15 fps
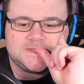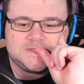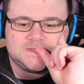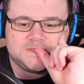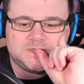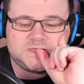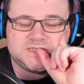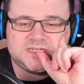
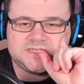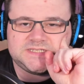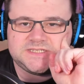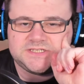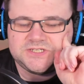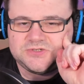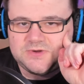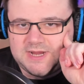Because he's
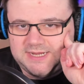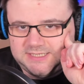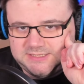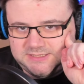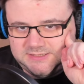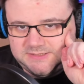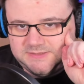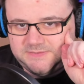
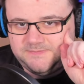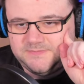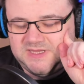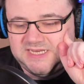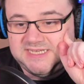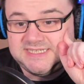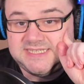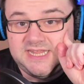distracted,
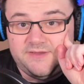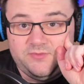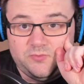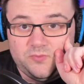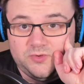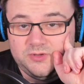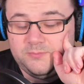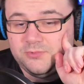and he's never
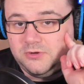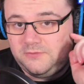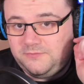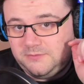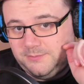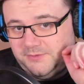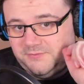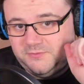run a
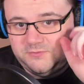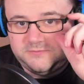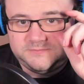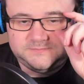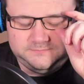brothel before.